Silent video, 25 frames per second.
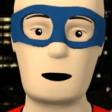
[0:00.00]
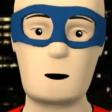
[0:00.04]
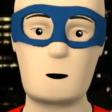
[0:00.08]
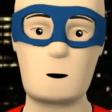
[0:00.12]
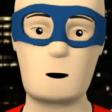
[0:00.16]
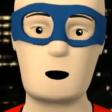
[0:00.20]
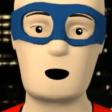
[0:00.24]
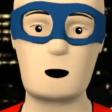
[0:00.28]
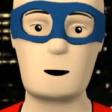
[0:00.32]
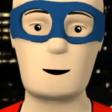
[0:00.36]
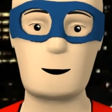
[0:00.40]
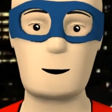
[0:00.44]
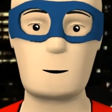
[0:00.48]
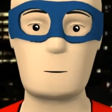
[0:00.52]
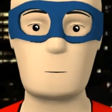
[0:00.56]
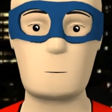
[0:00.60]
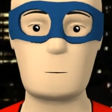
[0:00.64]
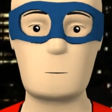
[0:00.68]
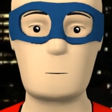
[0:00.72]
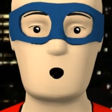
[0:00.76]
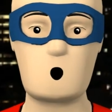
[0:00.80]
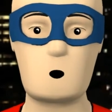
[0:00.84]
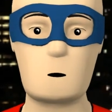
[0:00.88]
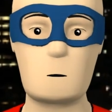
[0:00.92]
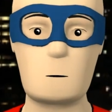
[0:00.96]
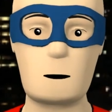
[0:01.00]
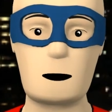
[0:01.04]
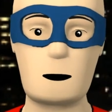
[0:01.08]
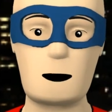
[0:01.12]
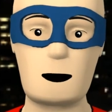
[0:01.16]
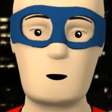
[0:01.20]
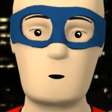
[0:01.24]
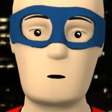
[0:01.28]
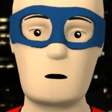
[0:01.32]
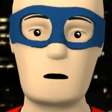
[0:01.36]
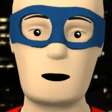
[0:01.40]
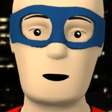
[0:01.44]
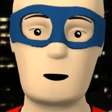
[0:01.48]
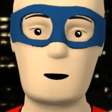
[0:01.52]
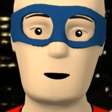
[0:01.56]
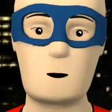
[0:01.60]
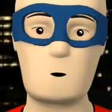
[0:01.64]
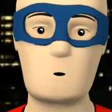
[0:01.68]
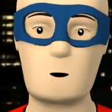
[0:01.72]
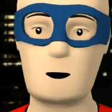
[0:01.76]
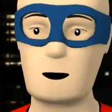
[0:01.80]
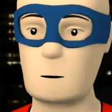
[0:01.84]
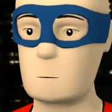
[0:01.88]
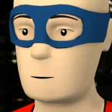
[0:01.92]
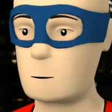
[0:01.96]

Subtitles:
hand, or by using a Web